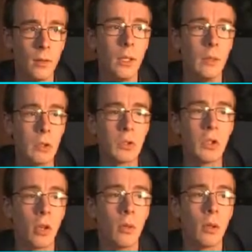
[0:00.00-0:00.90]
You must have
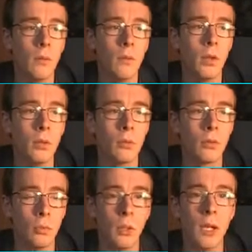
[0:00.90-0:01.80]
got me confused with
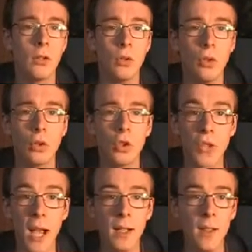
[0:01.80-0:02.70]
someone else who looks
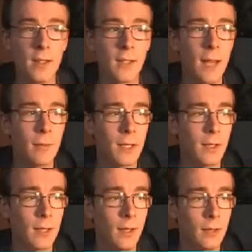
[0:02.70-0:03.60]
exactly the same, seeing
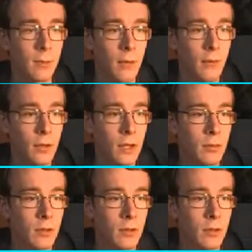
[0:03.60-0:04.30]
as how that's what everyone seems